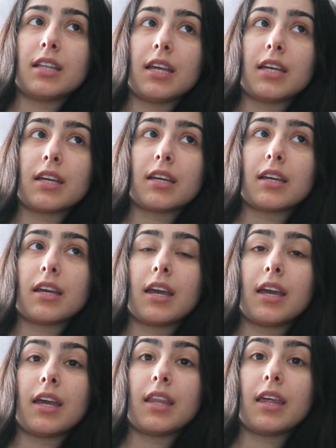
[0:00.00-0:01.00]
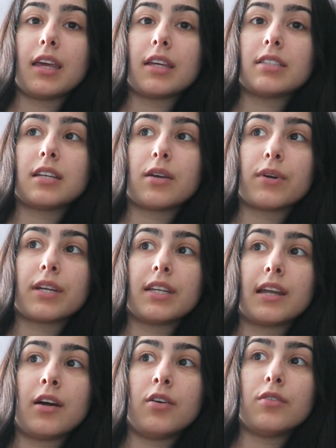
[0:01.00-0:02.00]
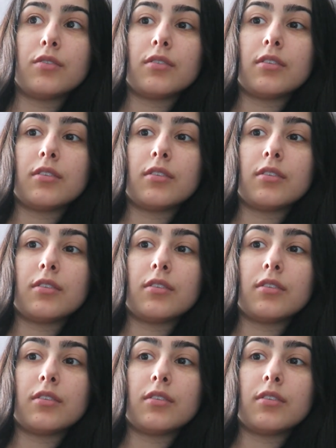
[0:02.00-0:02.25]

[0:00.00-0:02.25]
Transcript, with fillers: like, hey, like it's not working out.